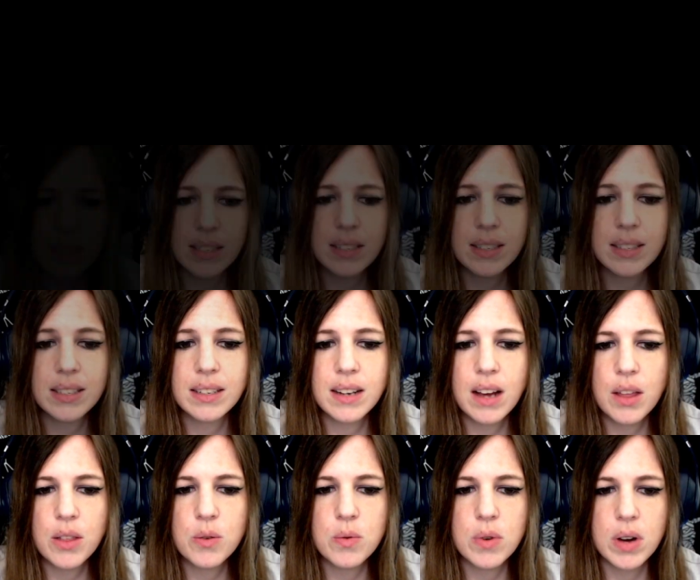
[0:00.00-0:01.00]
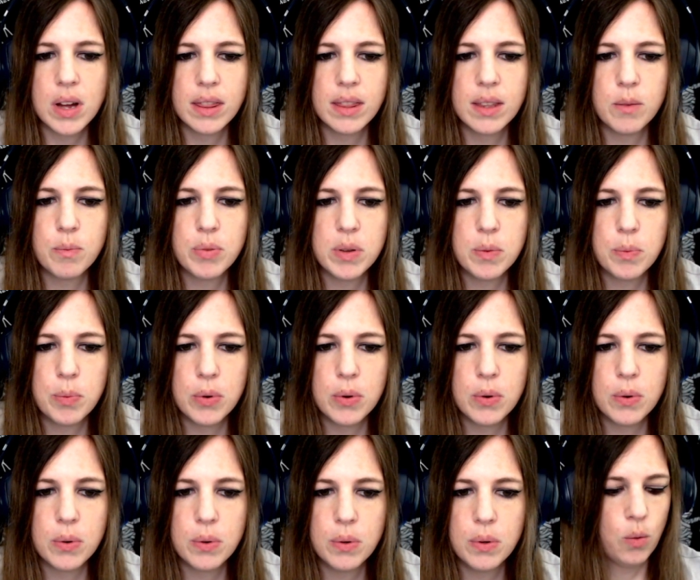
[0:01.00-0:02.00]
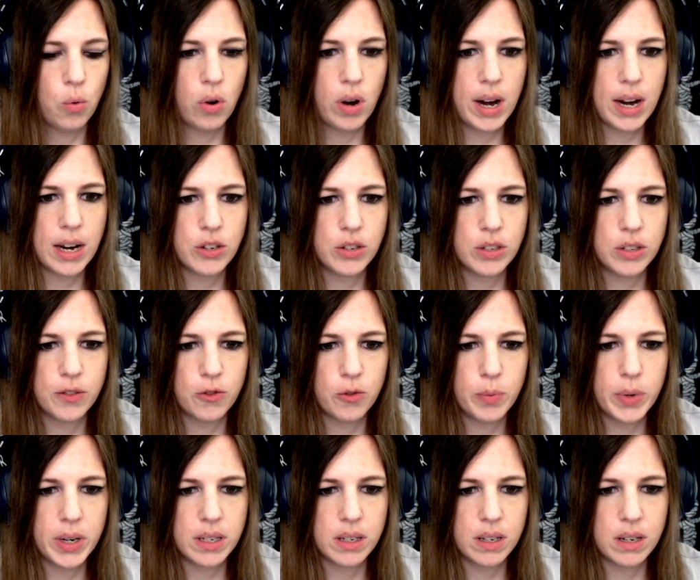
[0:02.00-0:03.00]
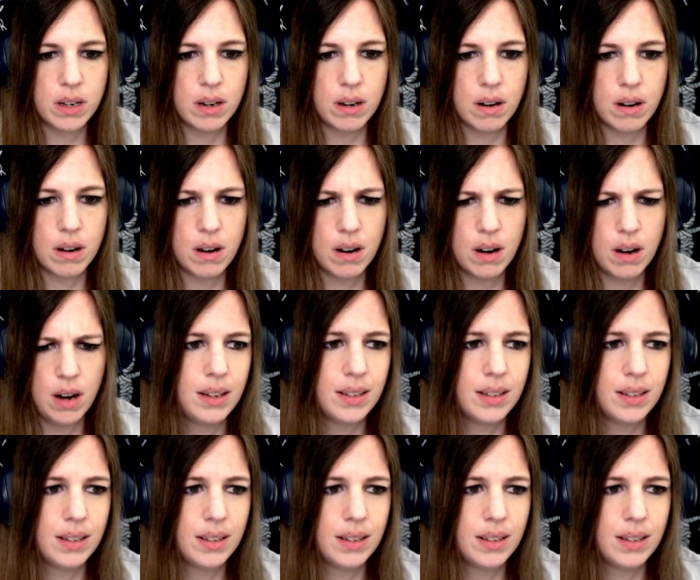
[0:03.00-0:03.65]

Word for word: This is another one that people were anxious for me to hear.